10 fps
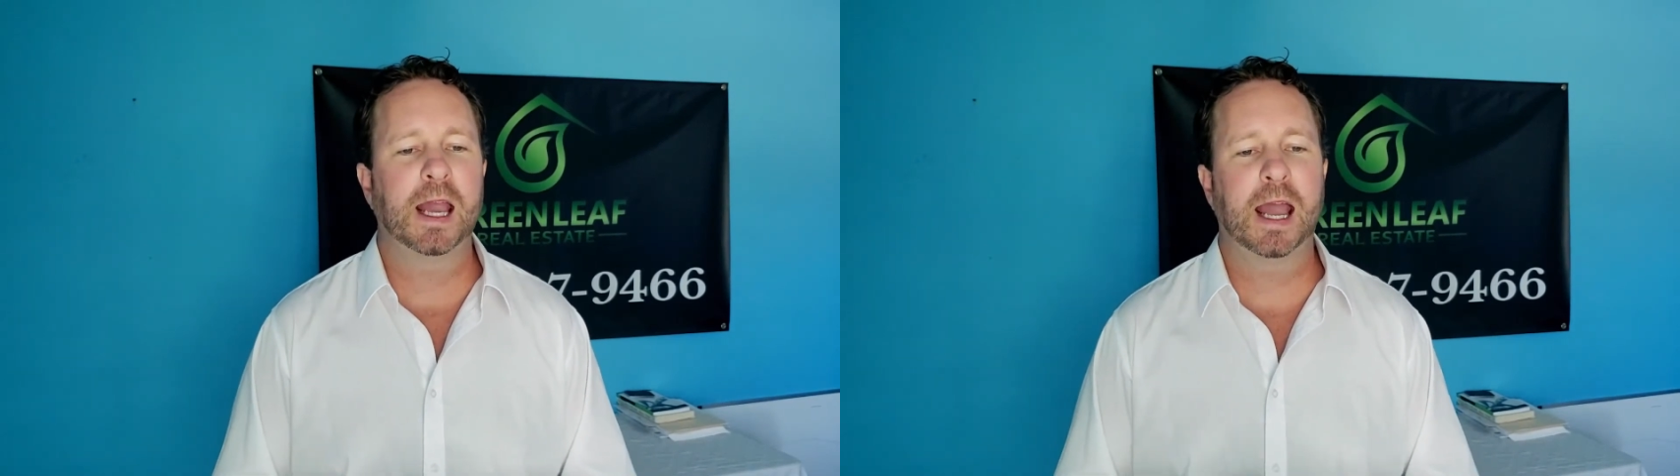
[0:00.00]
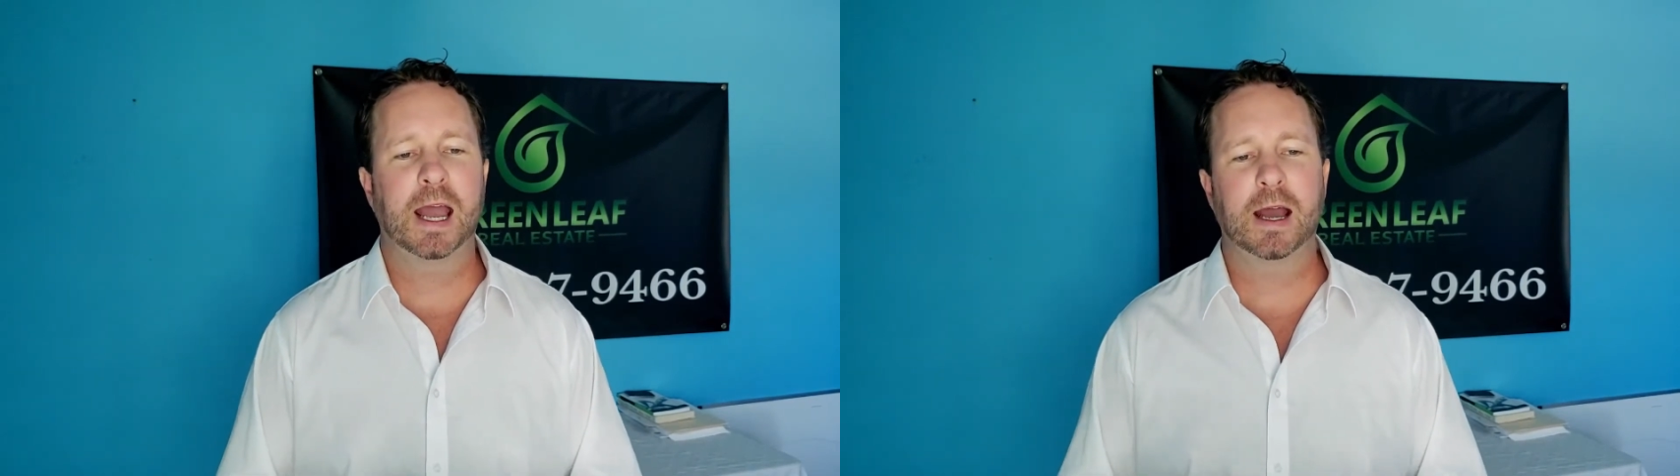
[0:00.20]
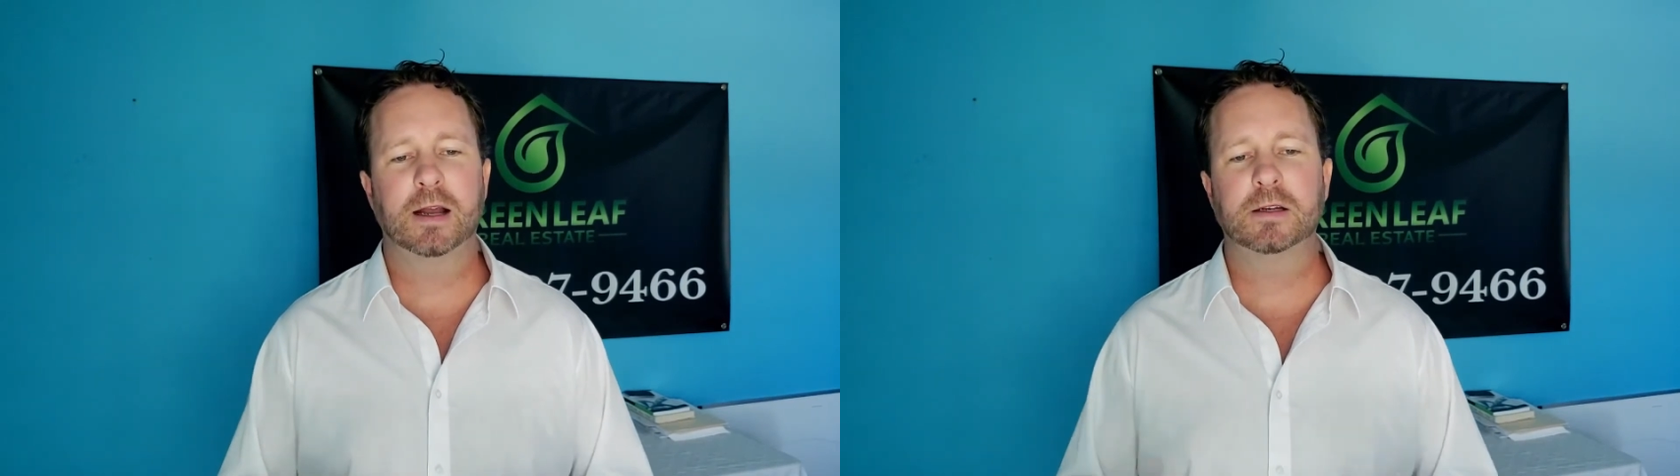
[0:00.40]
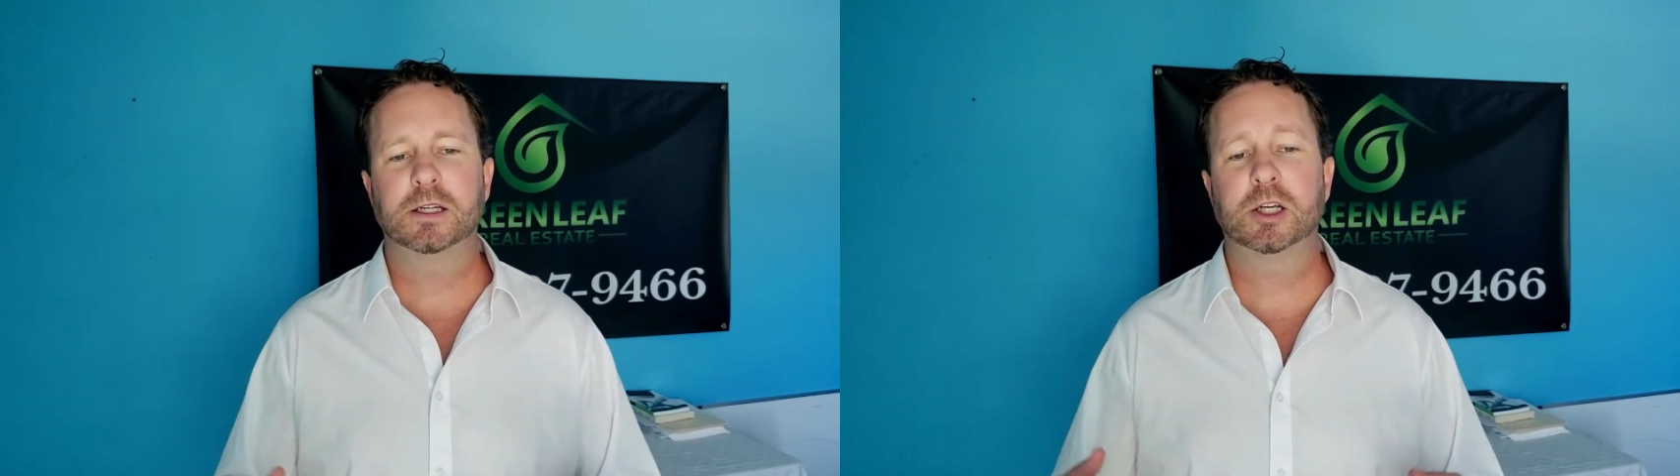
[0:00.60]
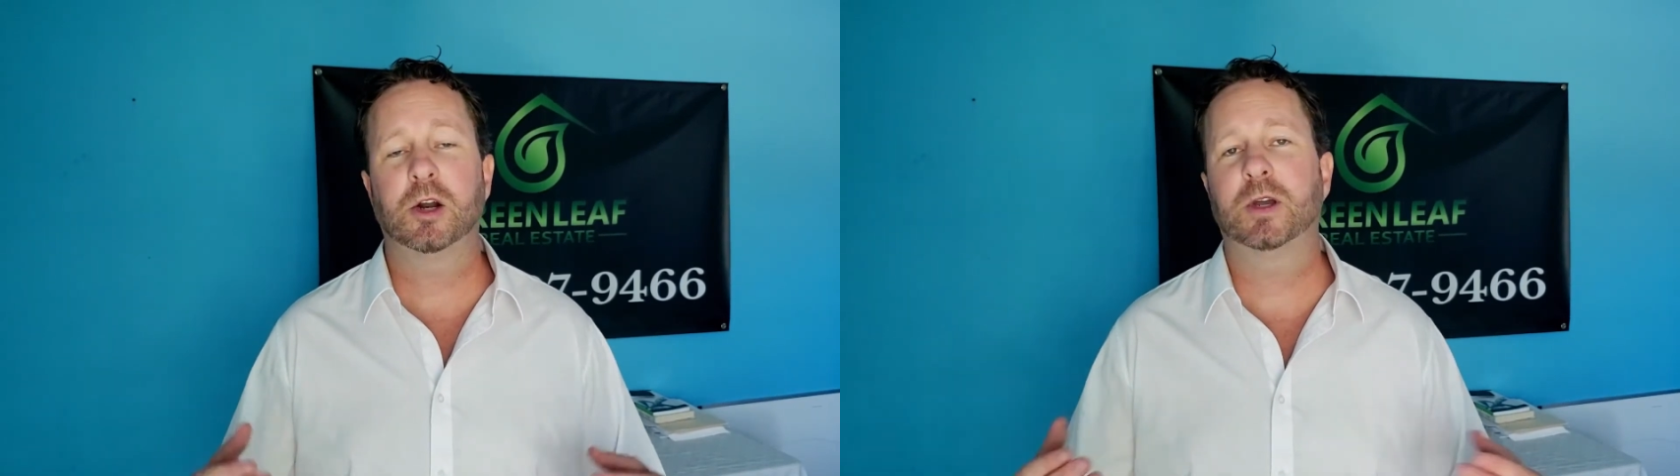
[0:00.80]

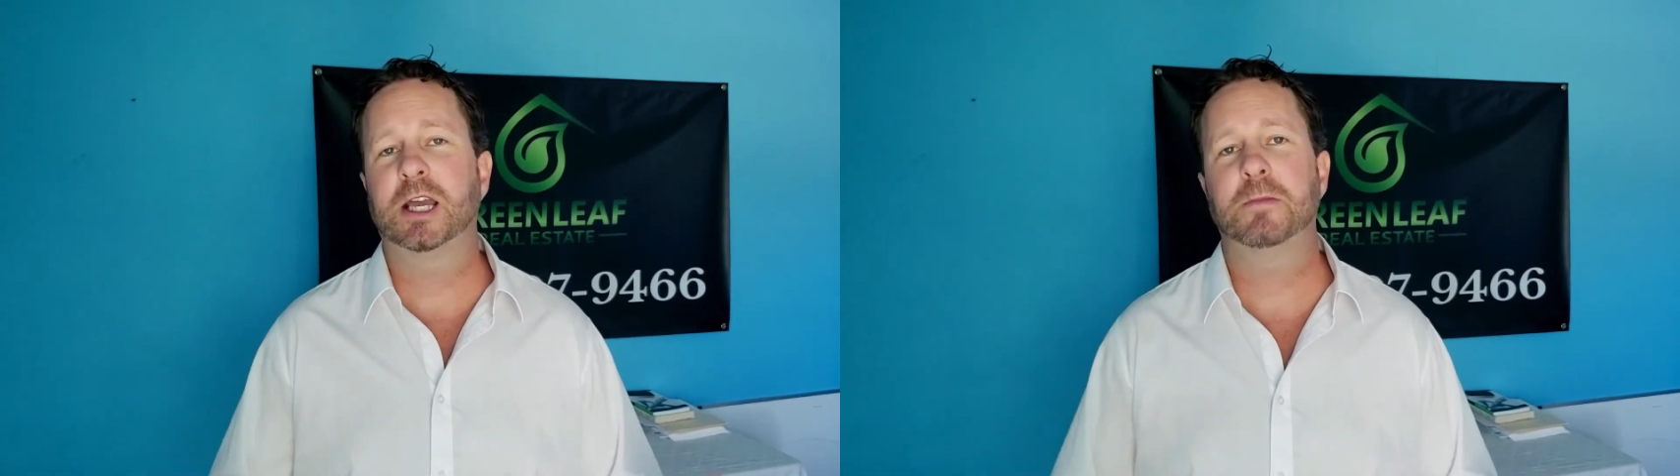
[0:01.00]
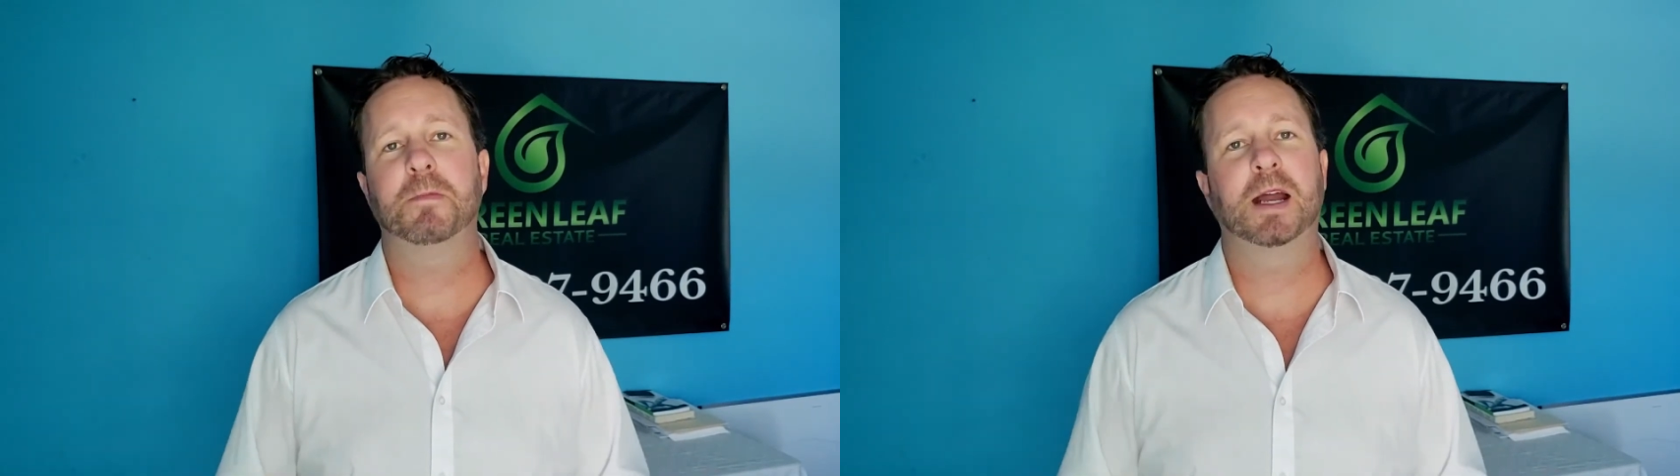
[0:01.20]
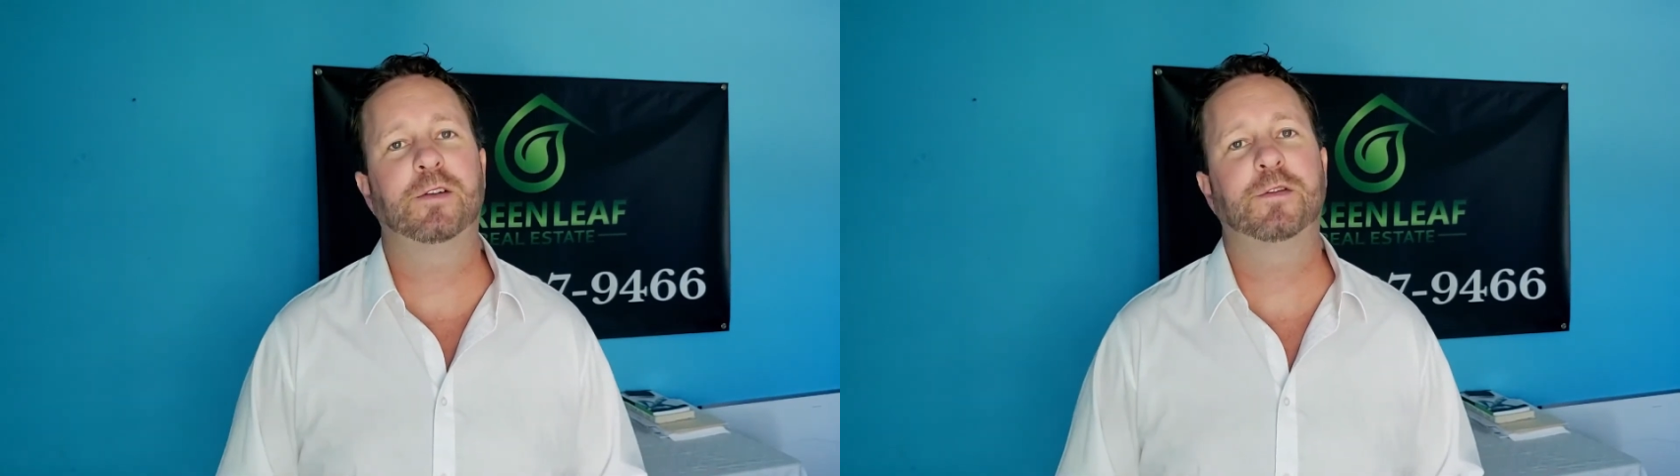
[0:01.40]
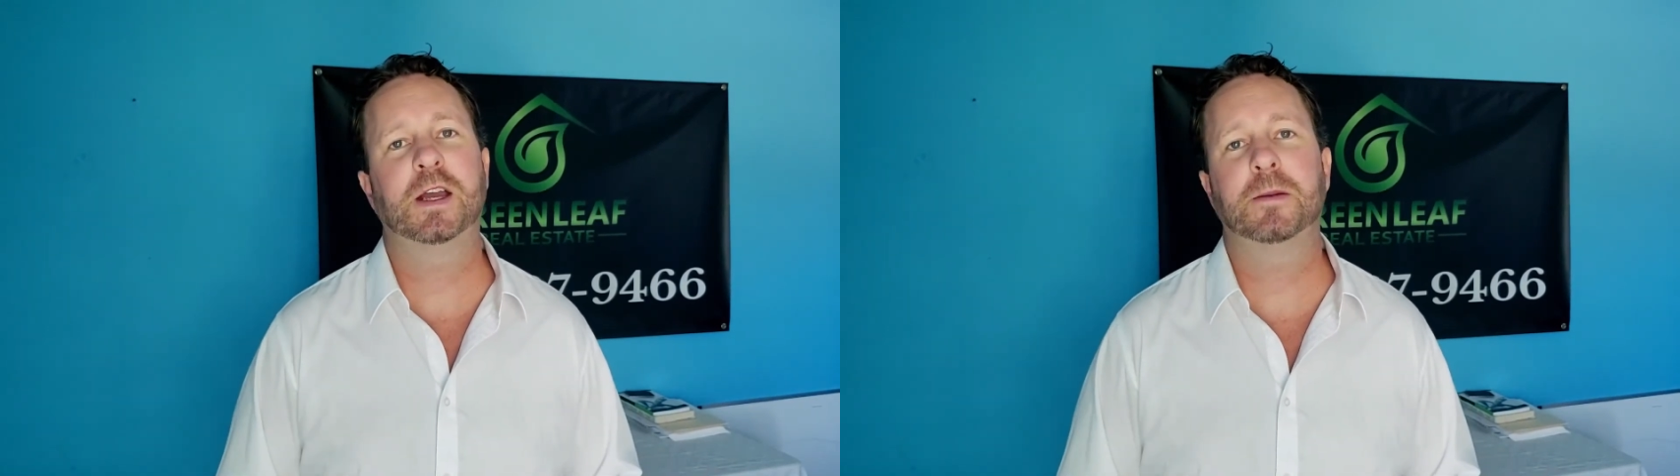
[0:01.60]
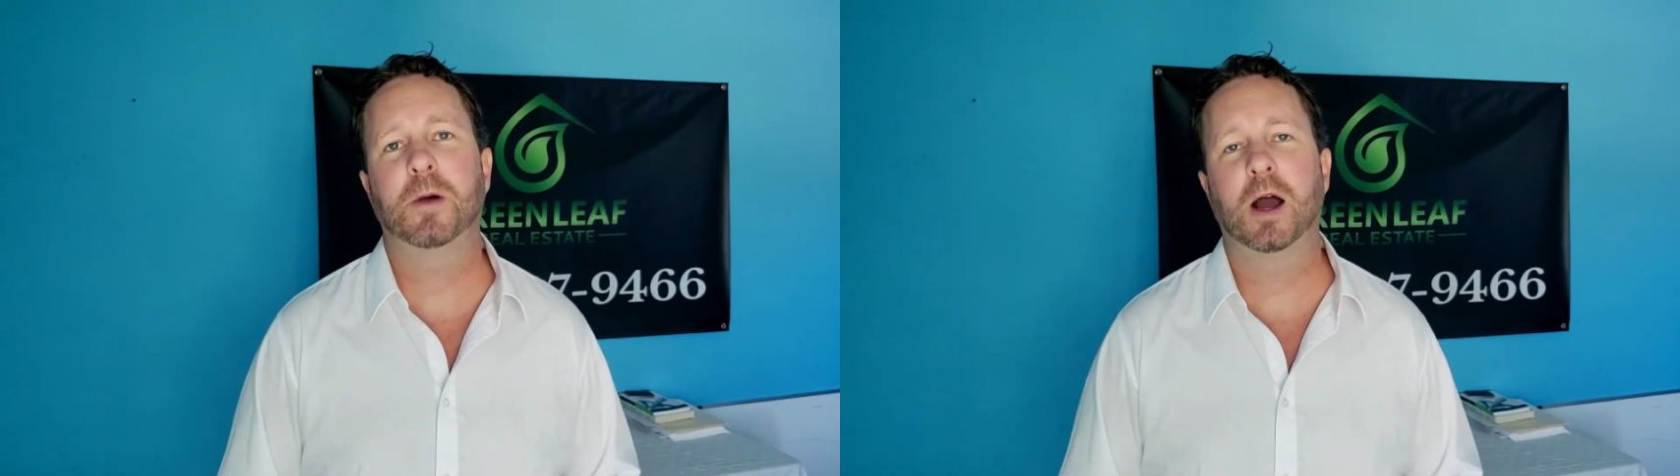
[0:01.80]
And, you know, keep
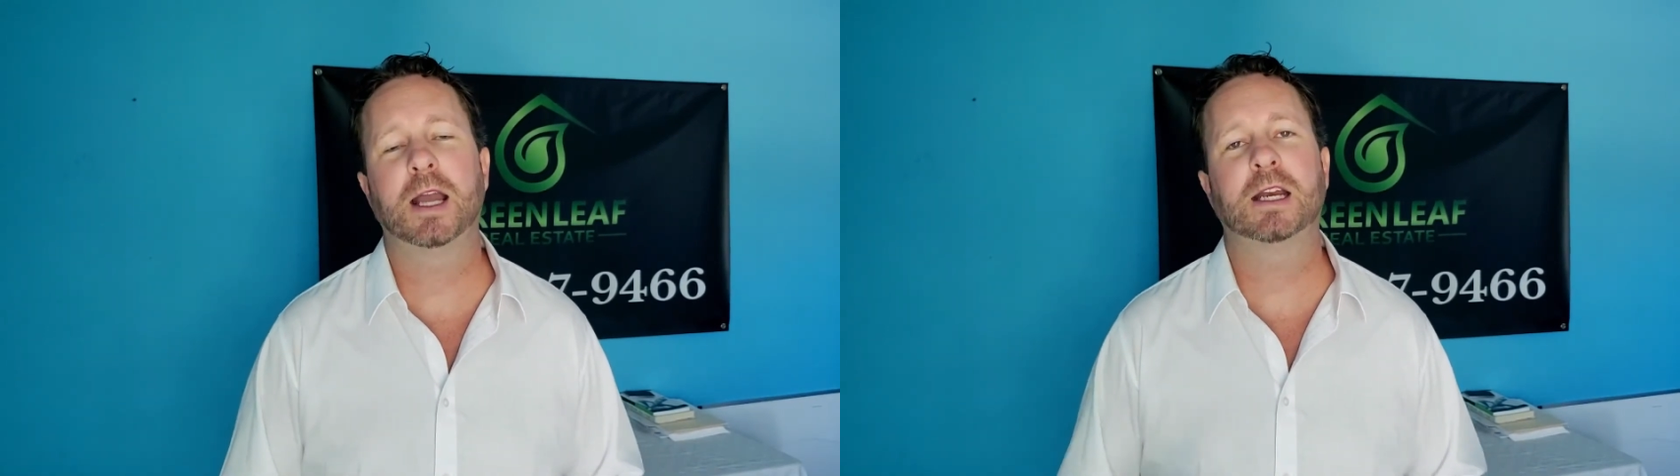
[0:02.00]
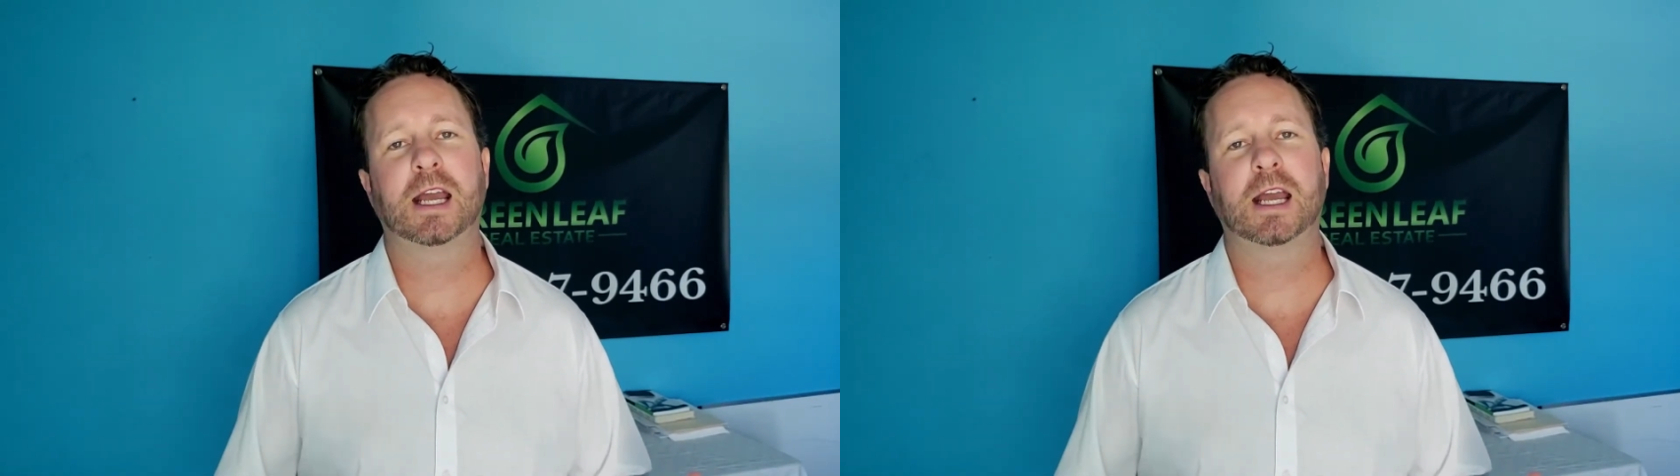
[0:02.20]
Menifee in mind